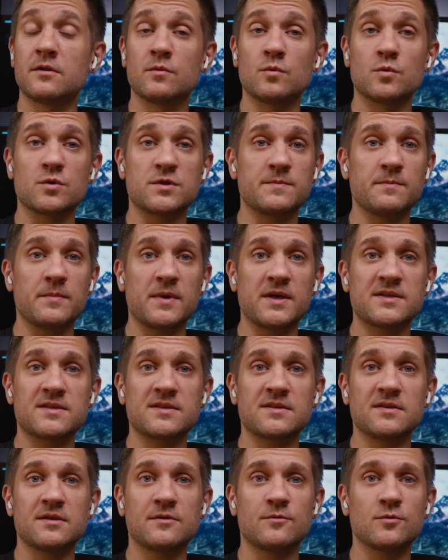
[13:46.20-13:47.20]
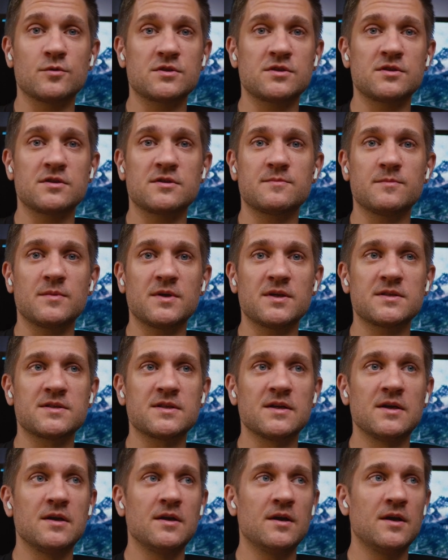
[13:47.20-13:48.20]
was mess. It was just mess,
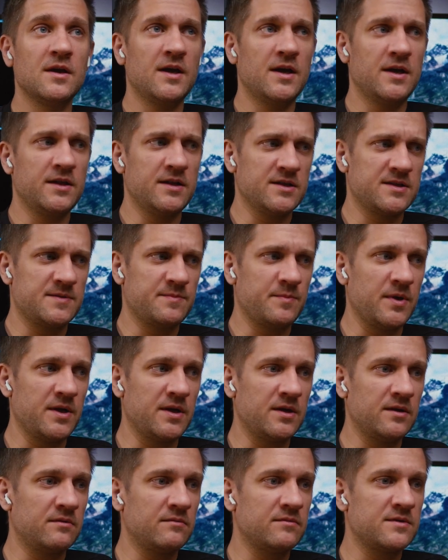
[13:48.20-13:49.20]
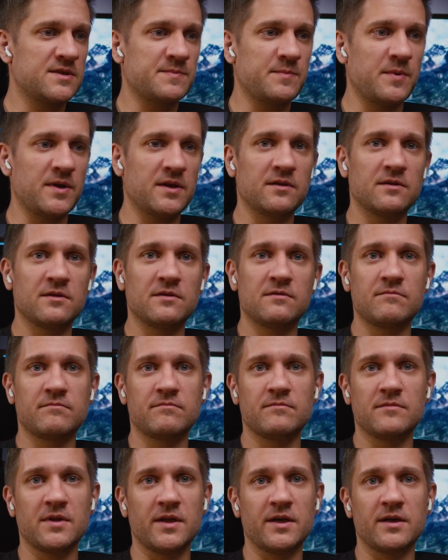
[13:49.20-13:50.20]
and I spent
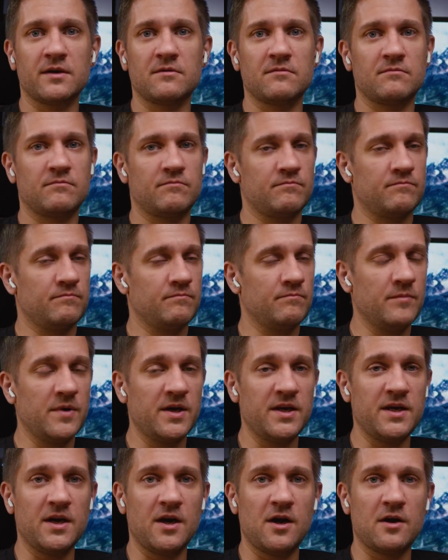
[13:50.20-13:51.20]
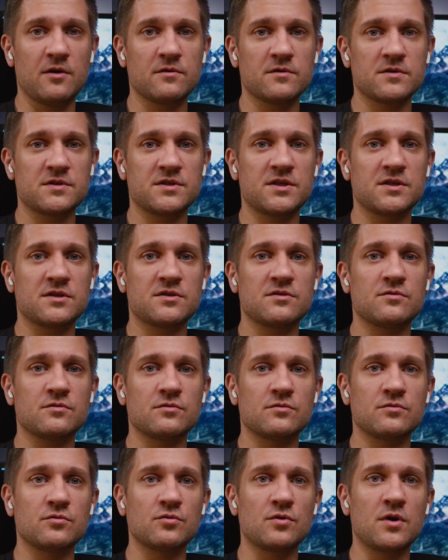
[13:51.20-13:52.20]
like many hours just
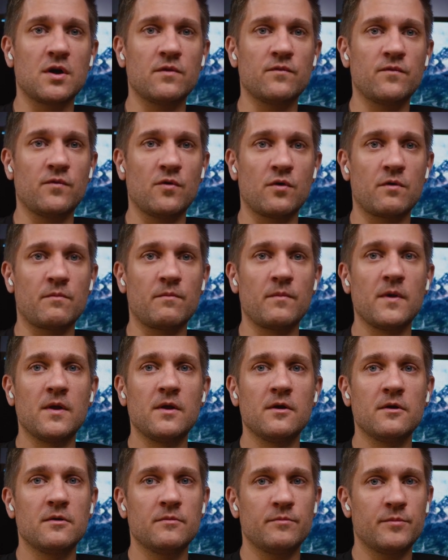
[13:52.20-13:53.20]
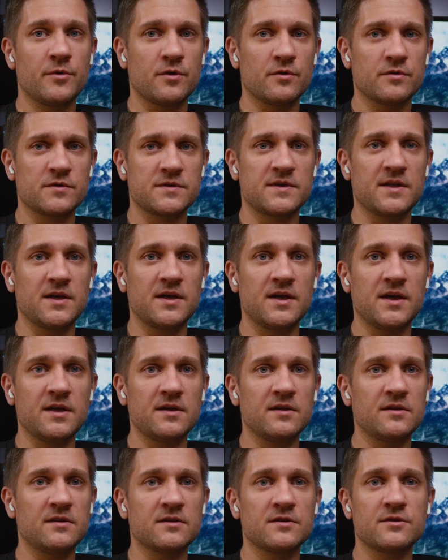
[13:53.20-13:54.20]
to do conform, because the
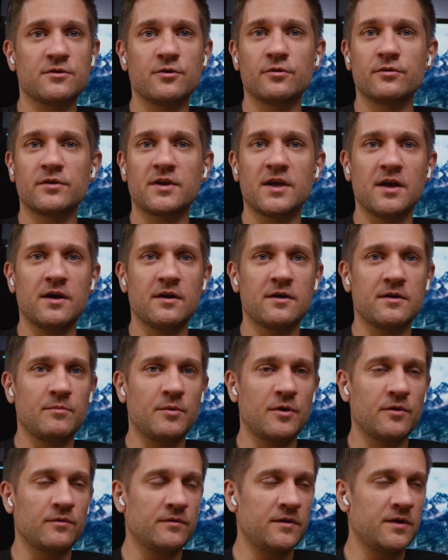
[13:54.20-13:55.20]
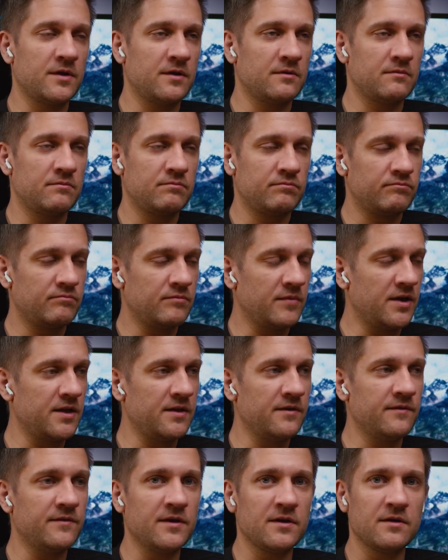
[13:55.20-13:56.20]
editor don't care about the
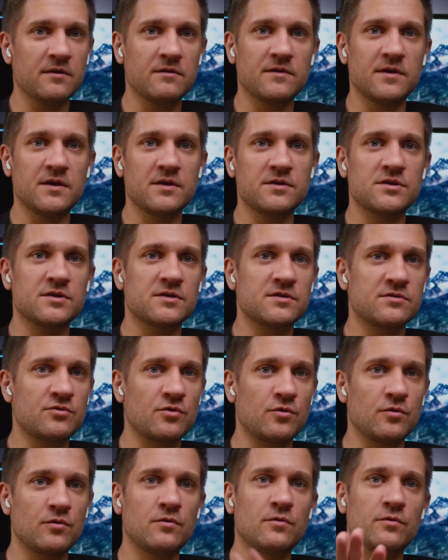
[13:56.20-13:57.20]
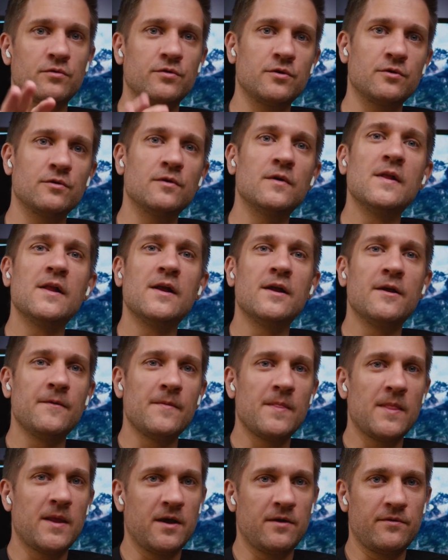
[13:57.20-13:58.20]
anything. They just throw on you
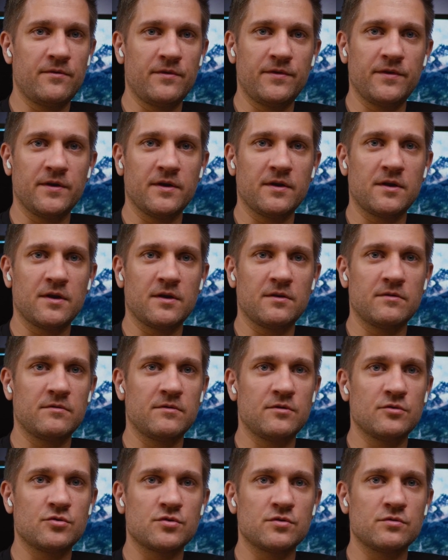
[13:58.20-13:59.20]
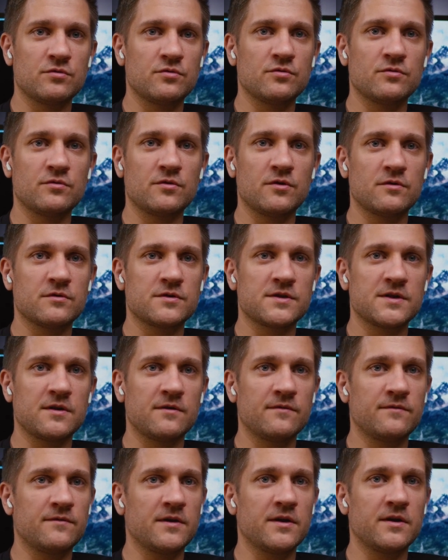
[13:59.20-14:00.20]
everything, and you should do
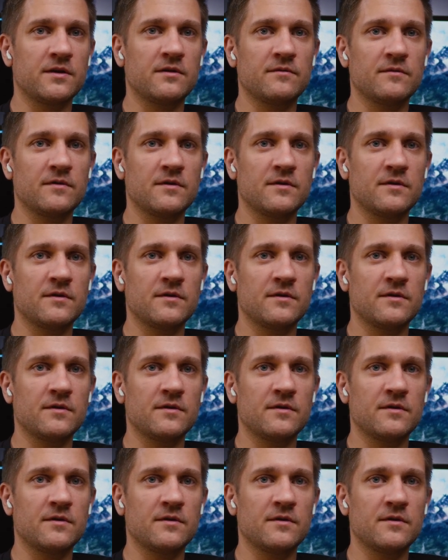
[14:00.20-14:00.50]
yourself. Like